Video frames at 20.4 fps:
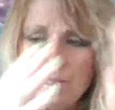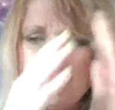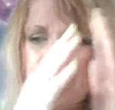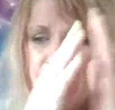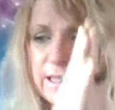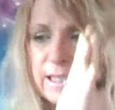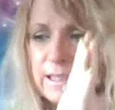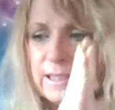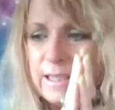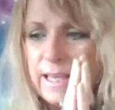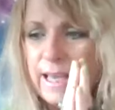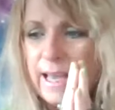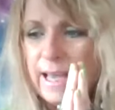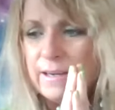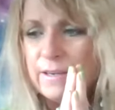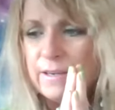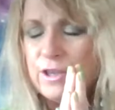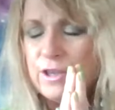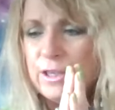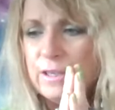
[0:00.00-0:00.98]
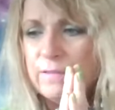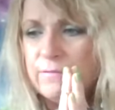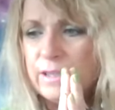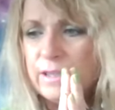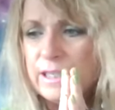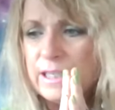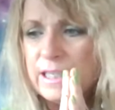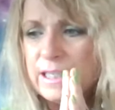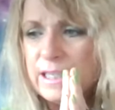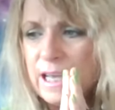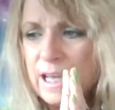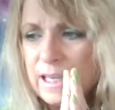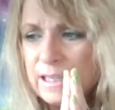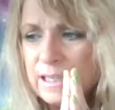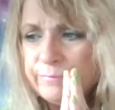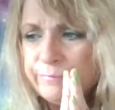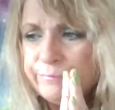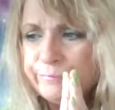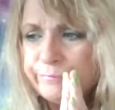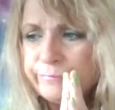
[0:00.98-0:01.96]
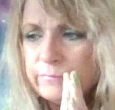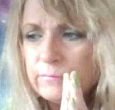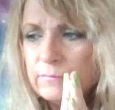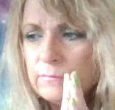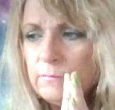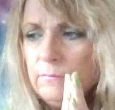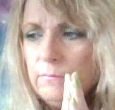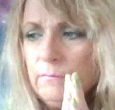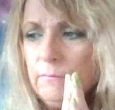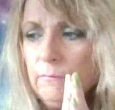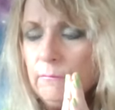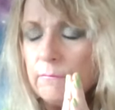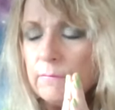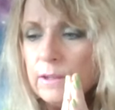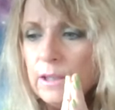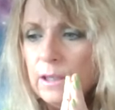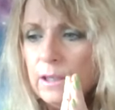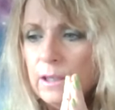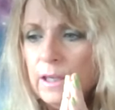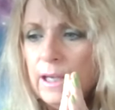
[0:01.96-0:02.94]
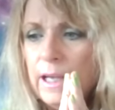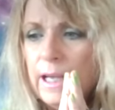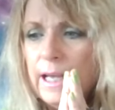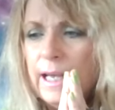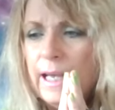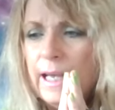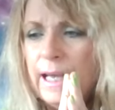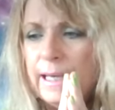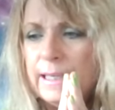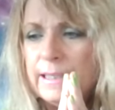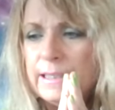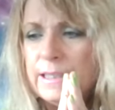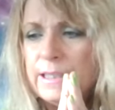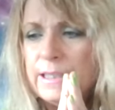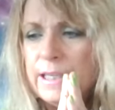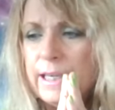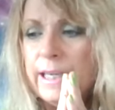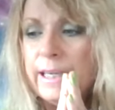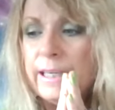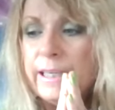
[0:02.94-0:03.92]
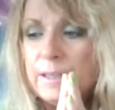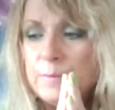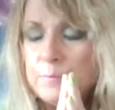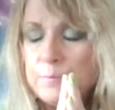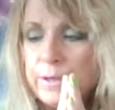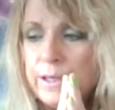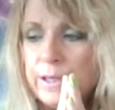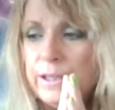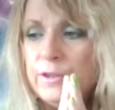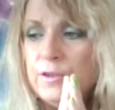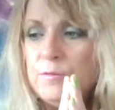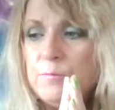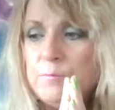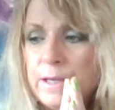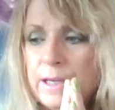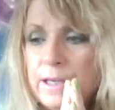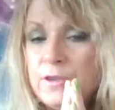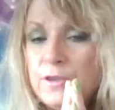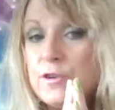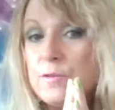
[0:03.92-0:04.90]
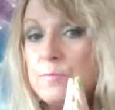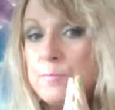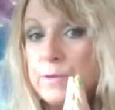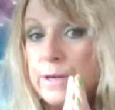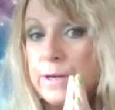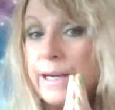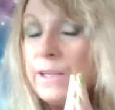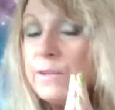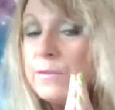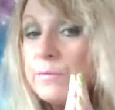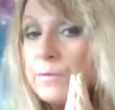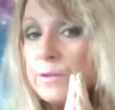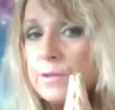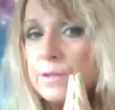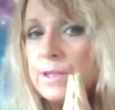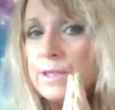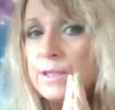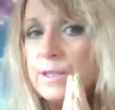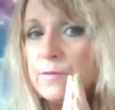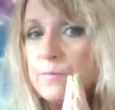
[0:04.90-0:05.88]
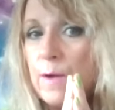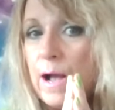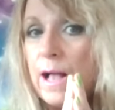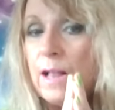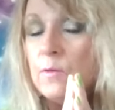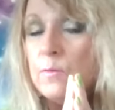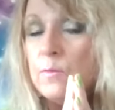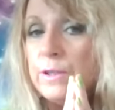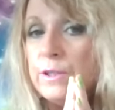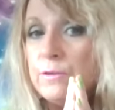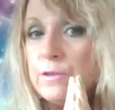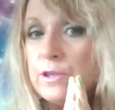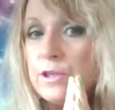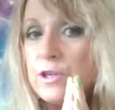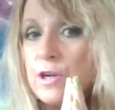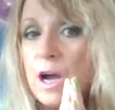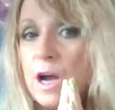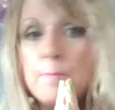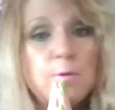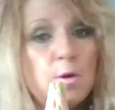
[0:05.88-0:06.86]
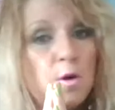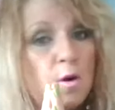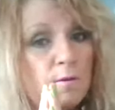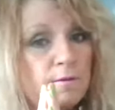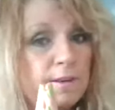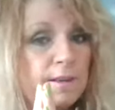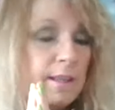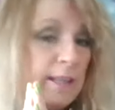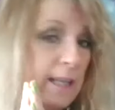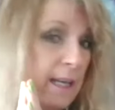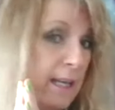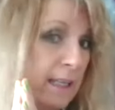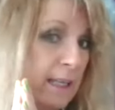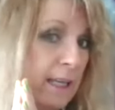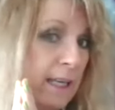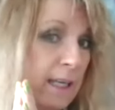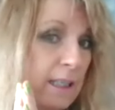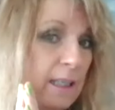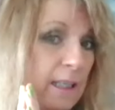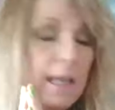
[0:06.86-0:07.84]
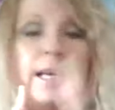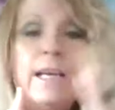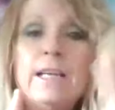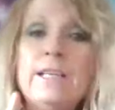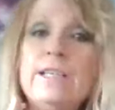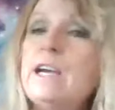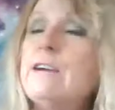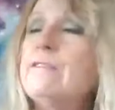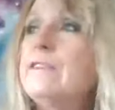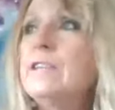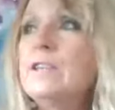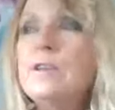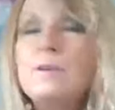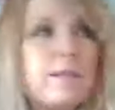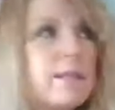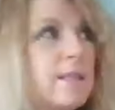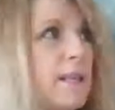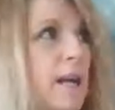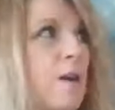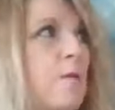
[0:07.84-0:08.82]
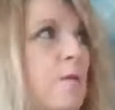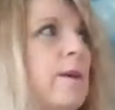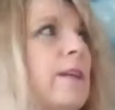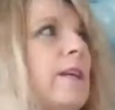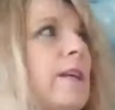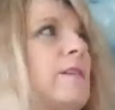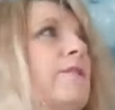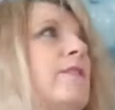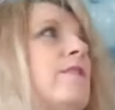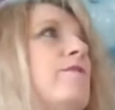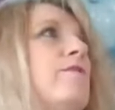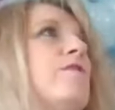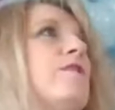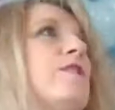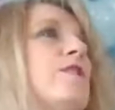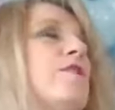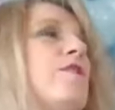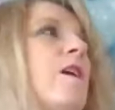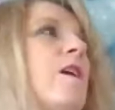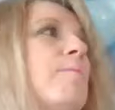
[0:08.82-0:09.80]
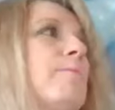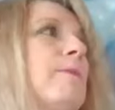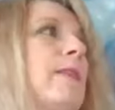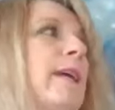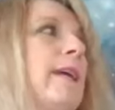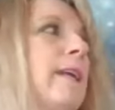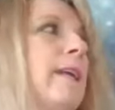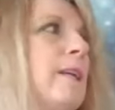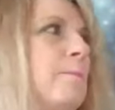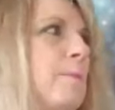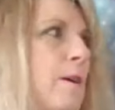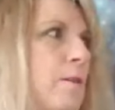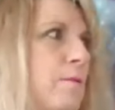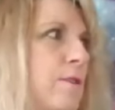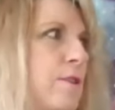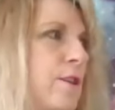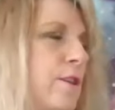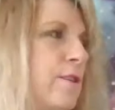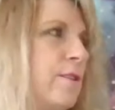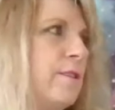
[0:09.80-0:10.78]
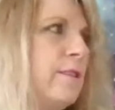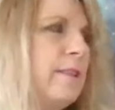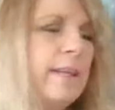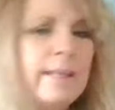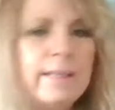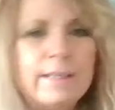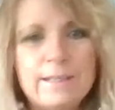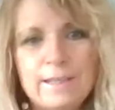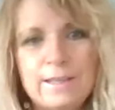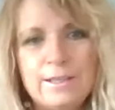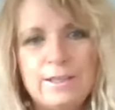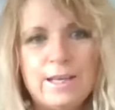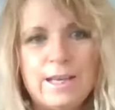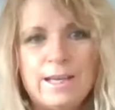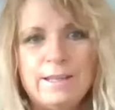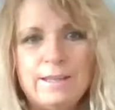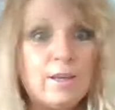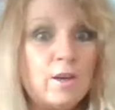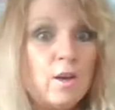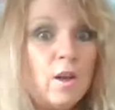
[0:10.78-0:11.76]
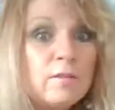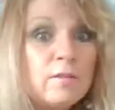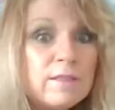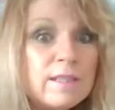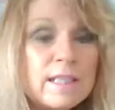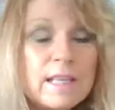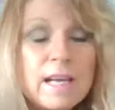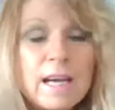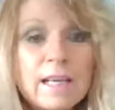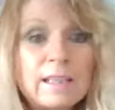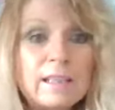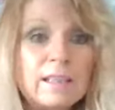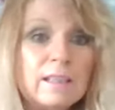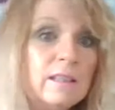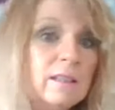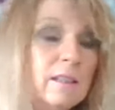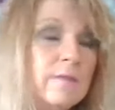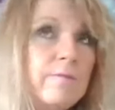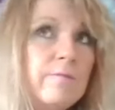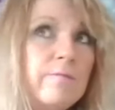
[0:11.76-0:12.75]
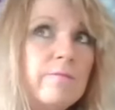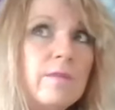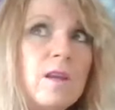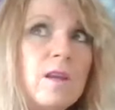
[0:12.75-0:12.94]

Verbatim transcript: with the energy of the sun, and it can bring you major breakthroughs as well when you stop overthinking. Do you ever notice that whenever you just stop thinking about certain things, and, and then all of a sudden,